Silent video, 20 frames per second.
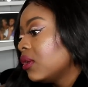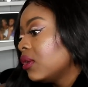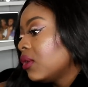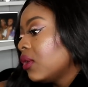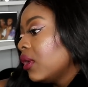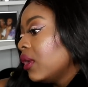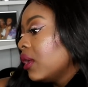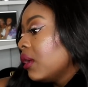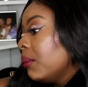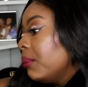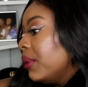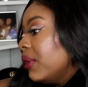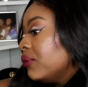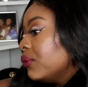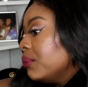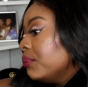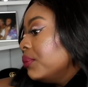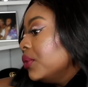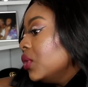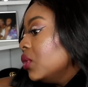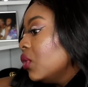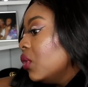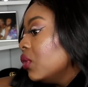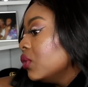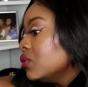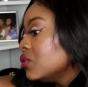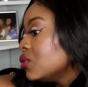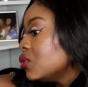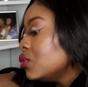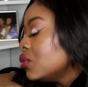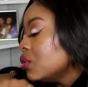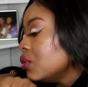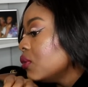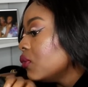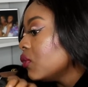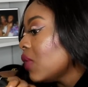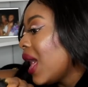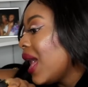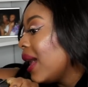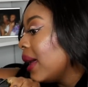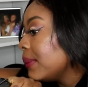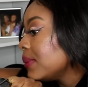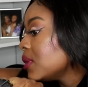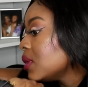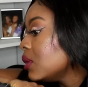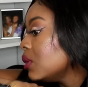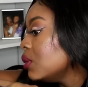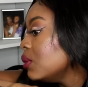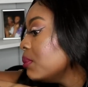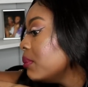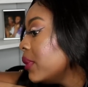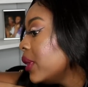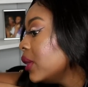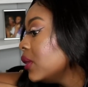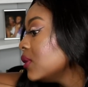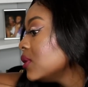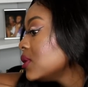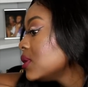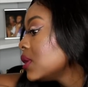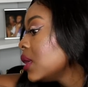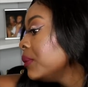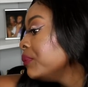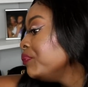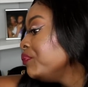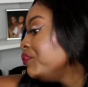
going above and beyond to do the absolute most.